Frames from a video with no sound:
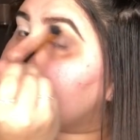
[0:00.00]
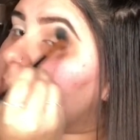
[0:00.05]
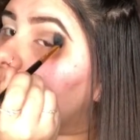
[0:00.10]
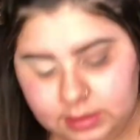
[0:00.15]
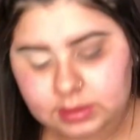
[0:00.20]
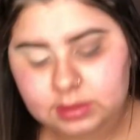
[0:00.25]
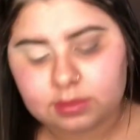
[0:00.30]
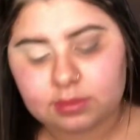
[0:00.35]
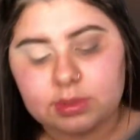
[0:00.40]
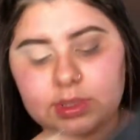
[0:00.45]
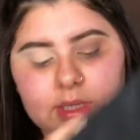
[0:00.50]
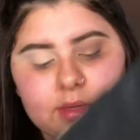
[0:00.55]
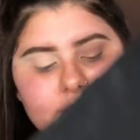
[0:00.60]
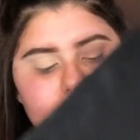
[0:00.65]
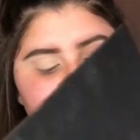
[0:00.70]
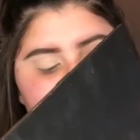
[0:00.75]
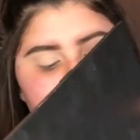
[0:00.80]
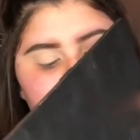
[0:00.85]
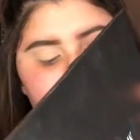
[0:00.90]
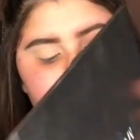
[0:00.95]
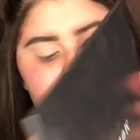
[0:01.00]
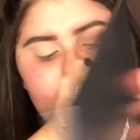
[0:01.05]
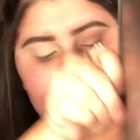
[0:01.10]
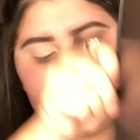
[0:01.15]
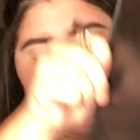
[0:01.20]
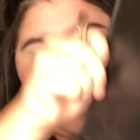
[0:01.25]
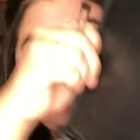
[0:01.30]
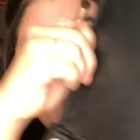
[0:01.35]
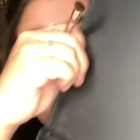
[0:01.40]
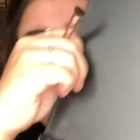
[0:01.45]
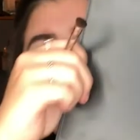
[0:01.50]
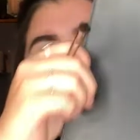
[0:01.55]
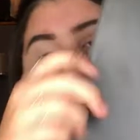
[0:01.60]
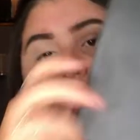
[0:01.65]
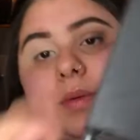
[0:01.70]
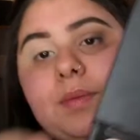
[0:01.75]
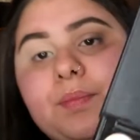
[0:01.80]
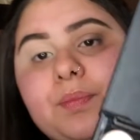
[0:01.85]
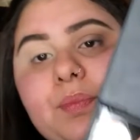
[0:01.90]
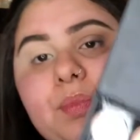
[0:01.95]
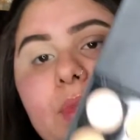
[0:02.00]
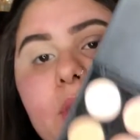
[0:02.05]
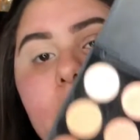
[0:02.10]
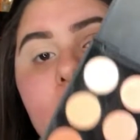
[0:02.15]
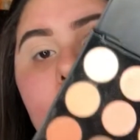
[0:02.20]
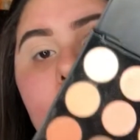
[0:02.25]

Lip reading: So now that I went ahead and